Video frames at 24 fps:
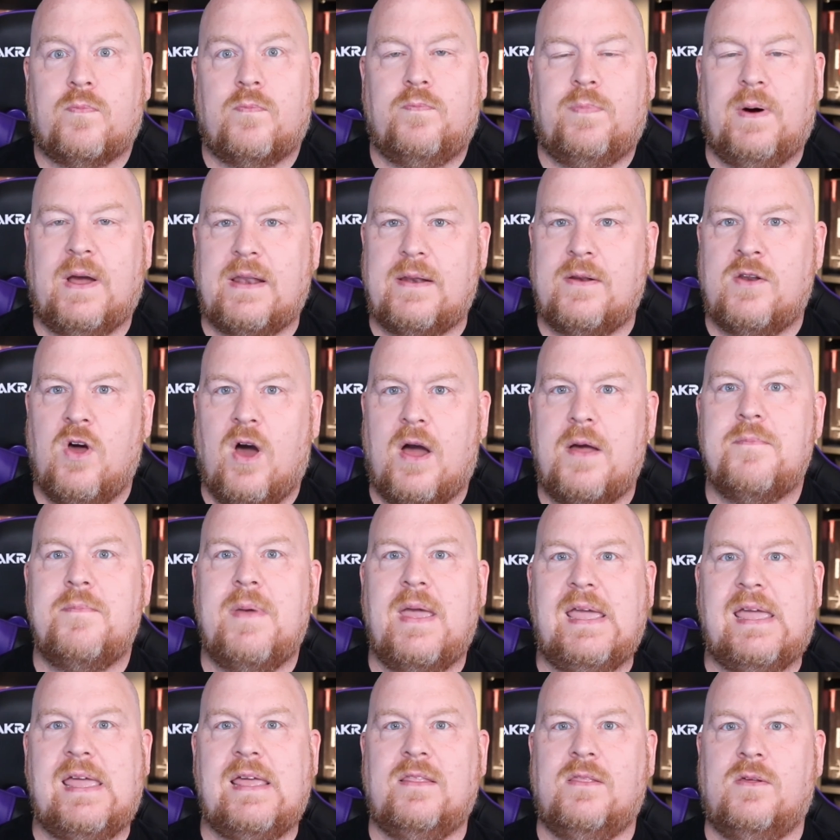But not
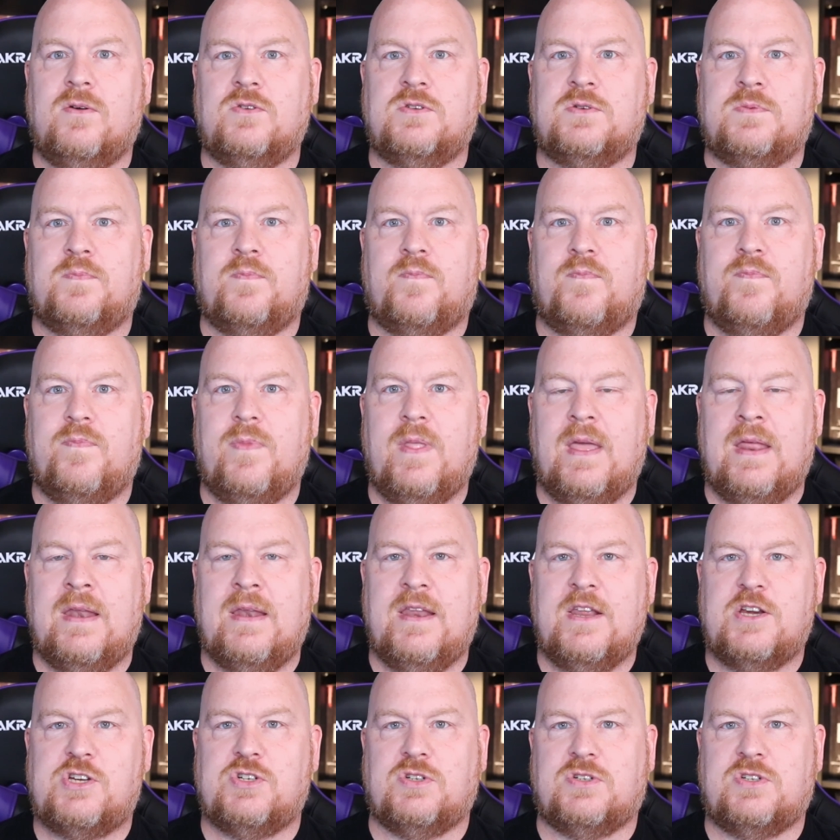making those
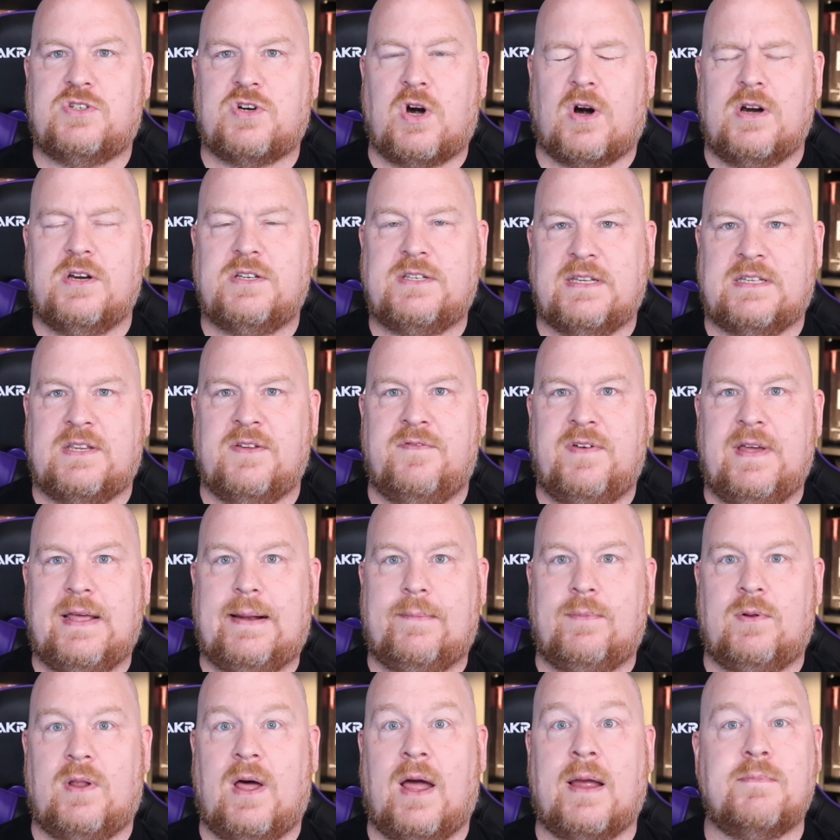initial starter sets
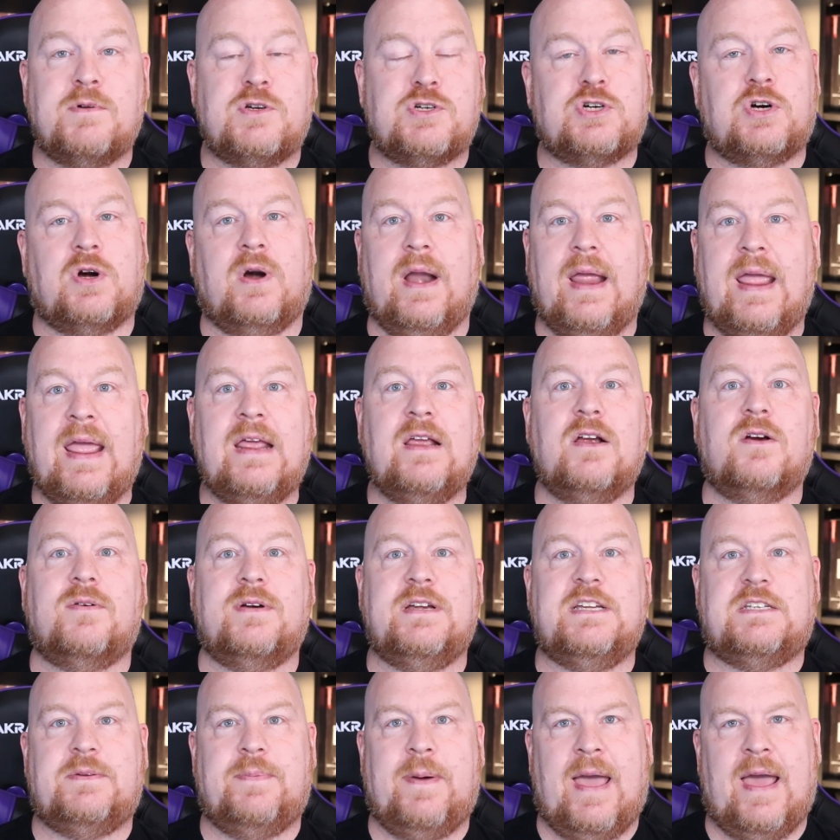available, I'm sure,
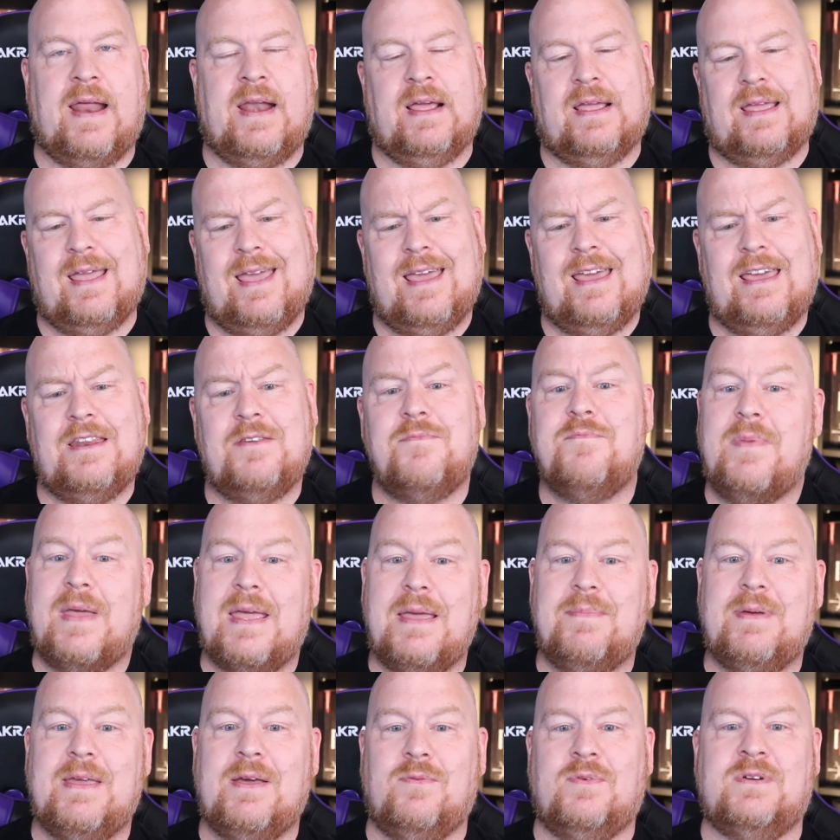increased panic, and
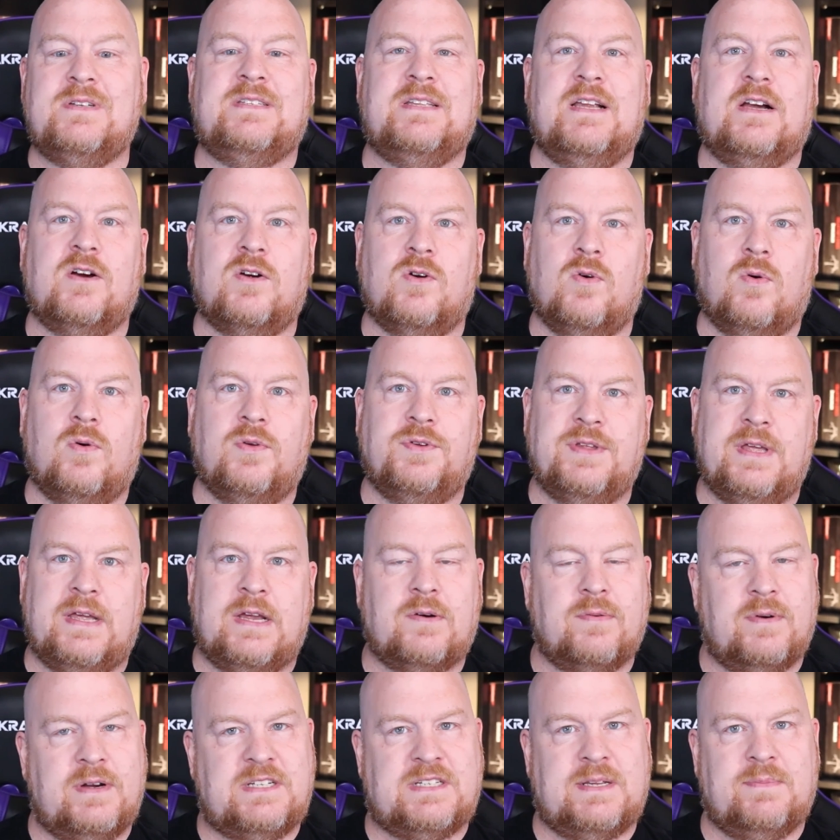maybe it was their goal to
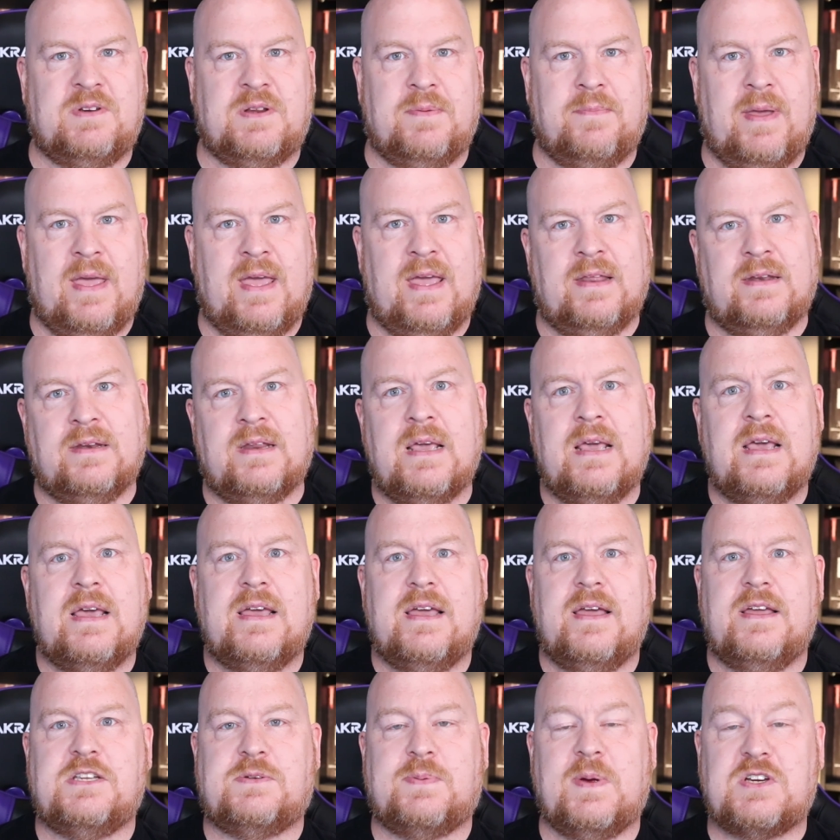increase some demand,
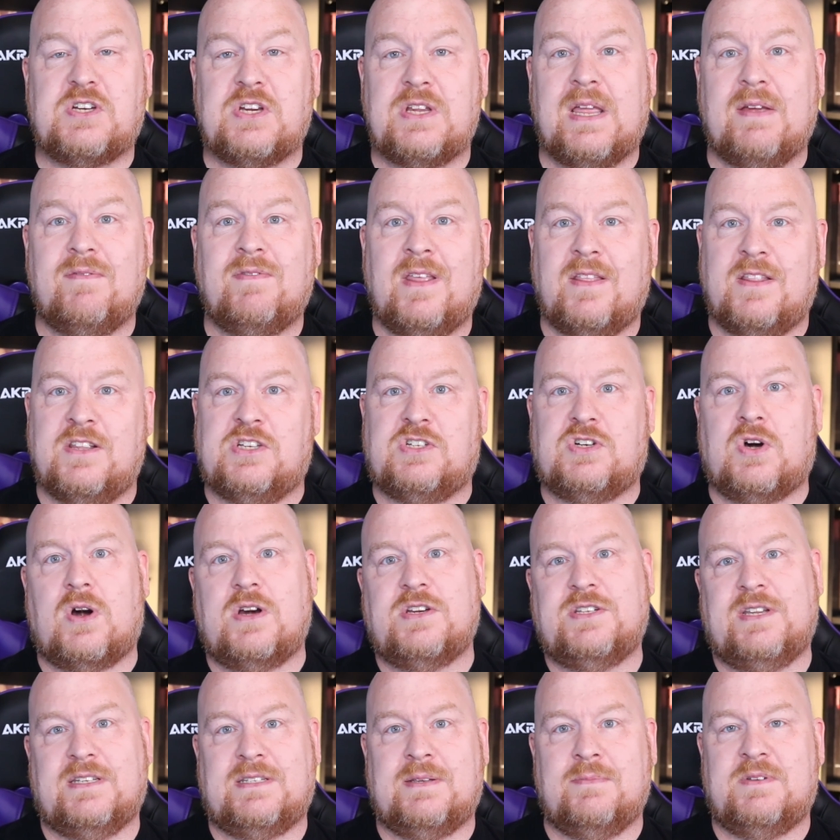especially given that the starter
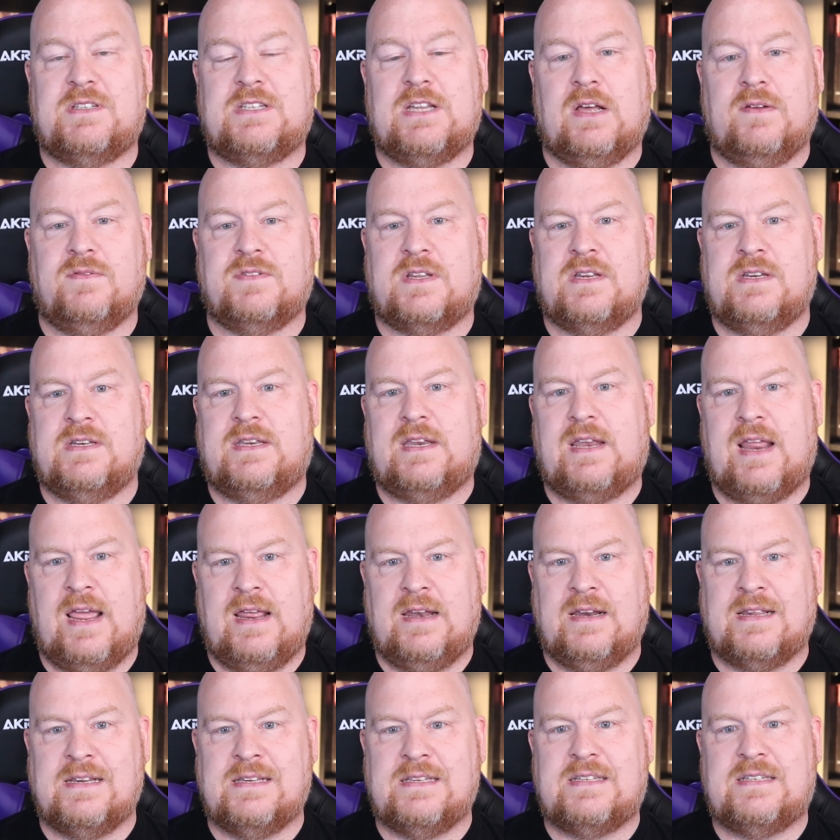sets themselves
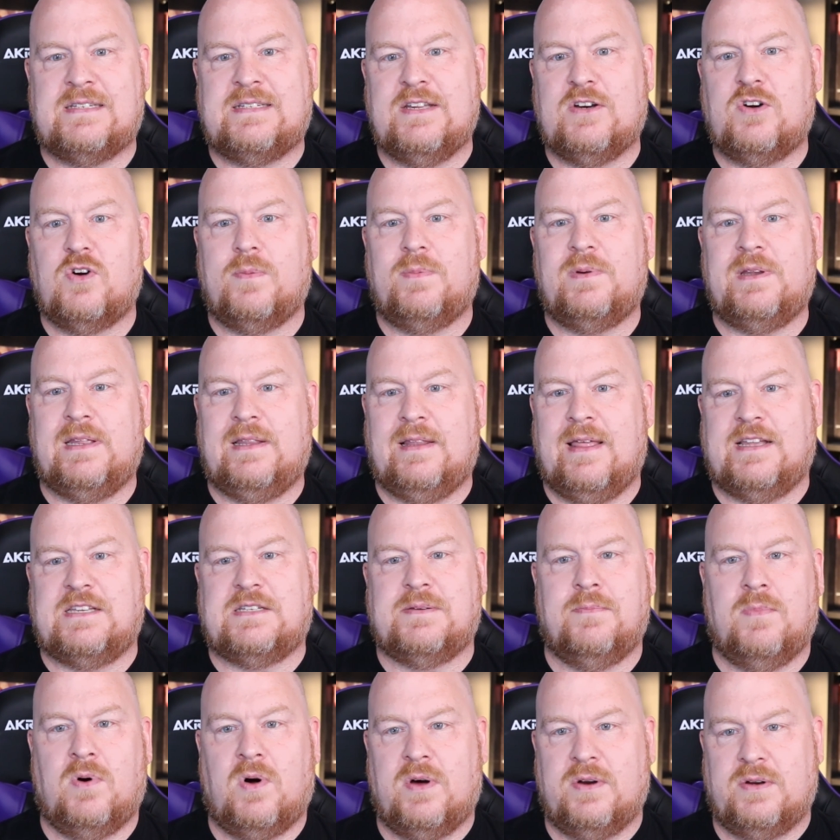contain considerably less
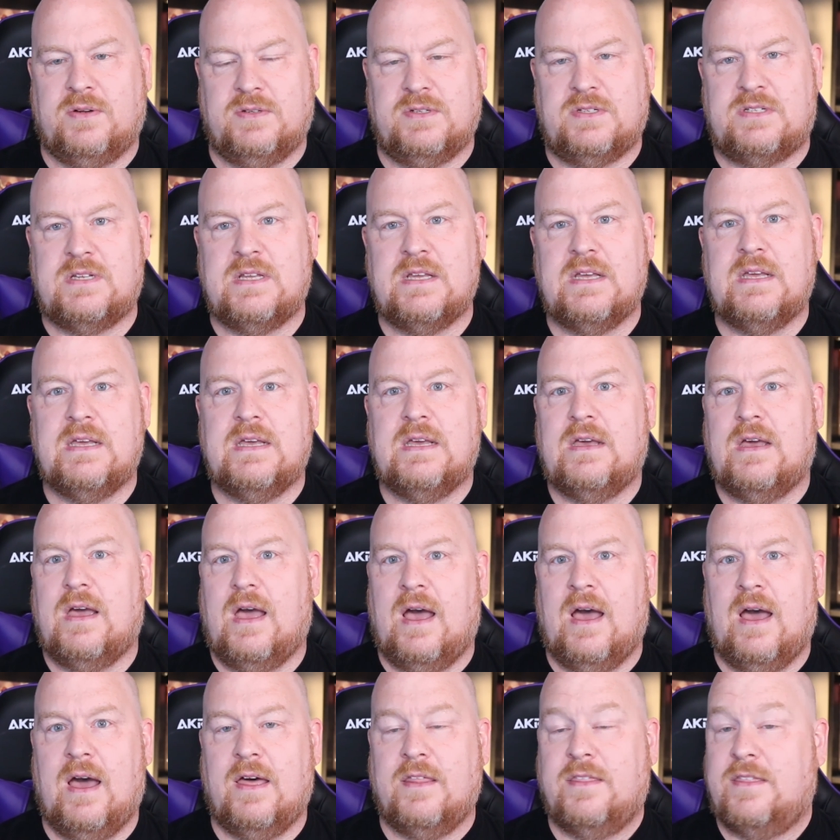models
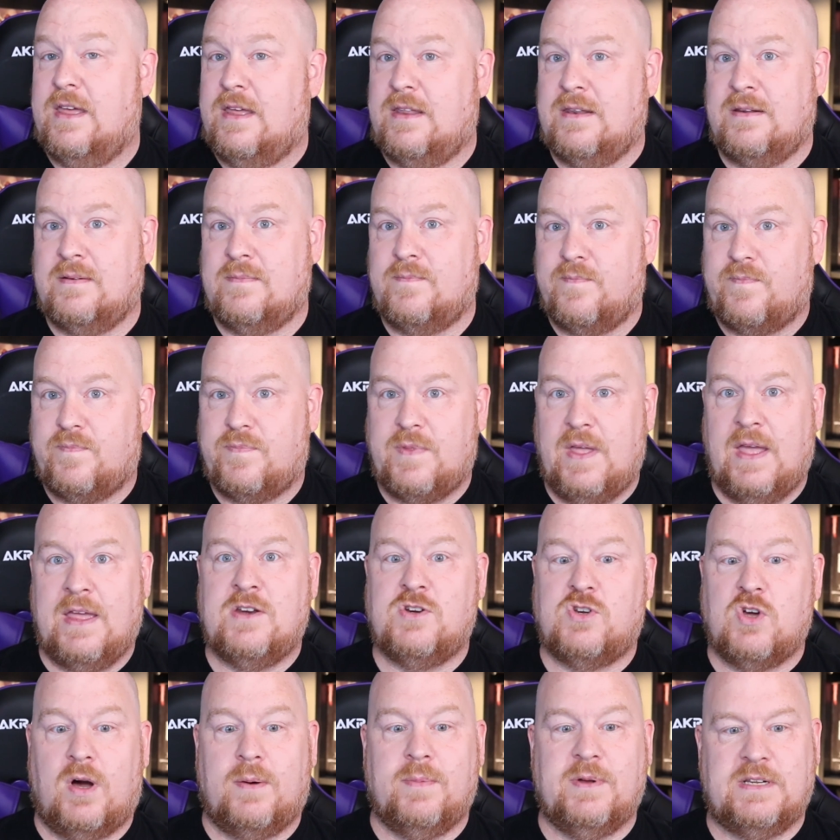than
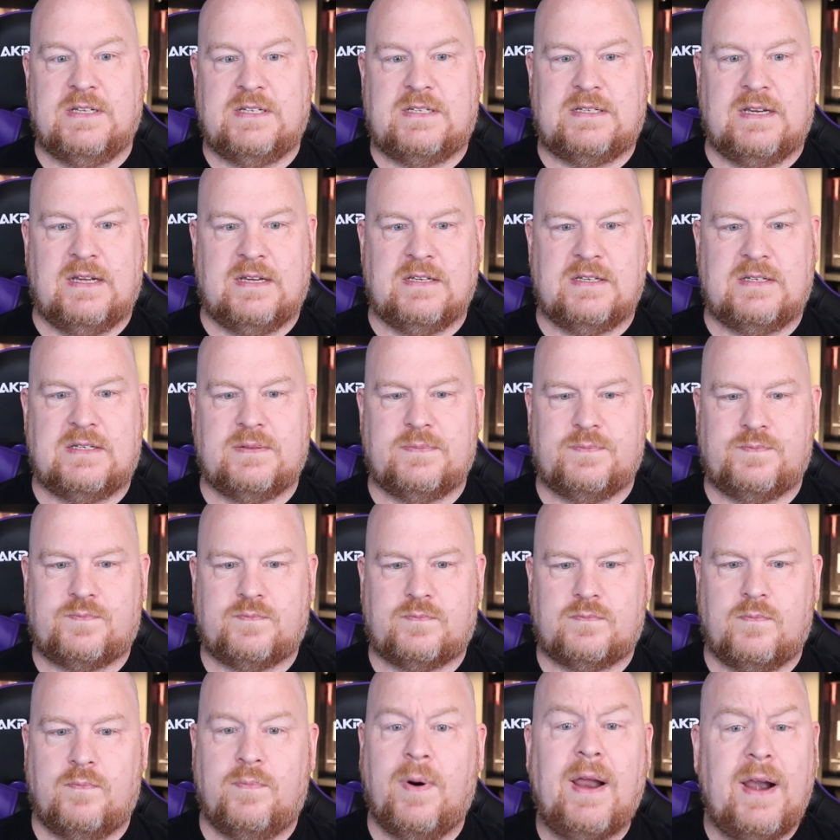Indomitus does.
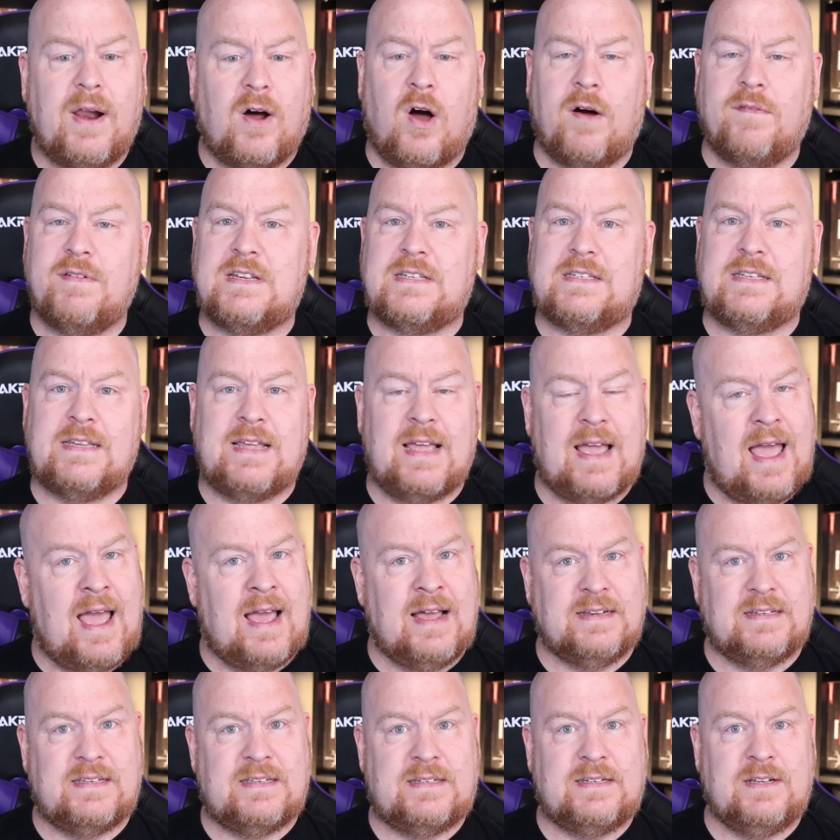But obviously
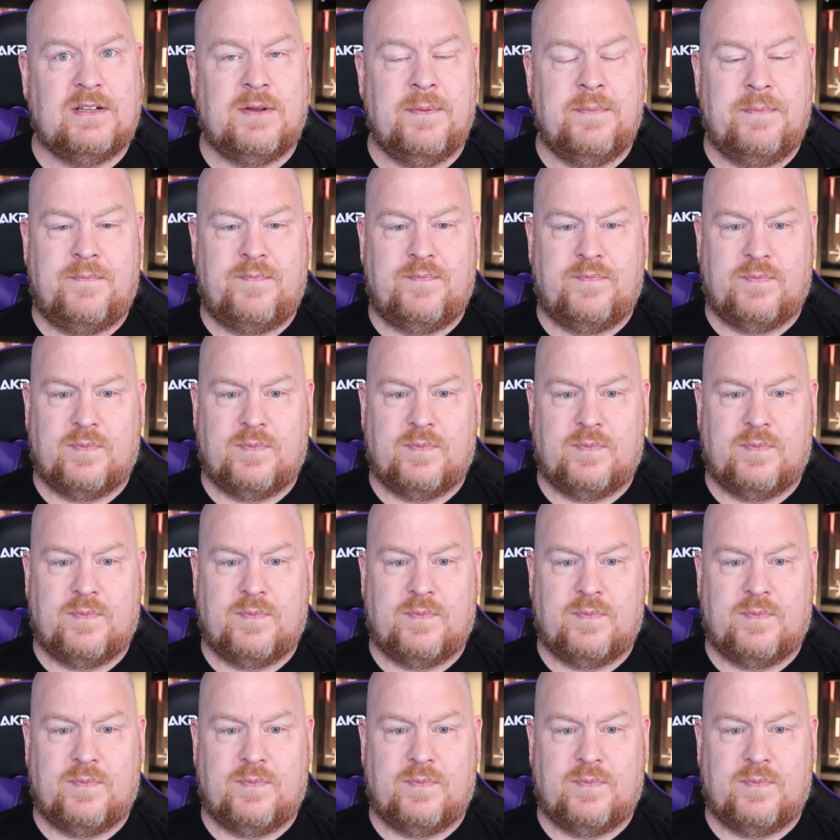at still a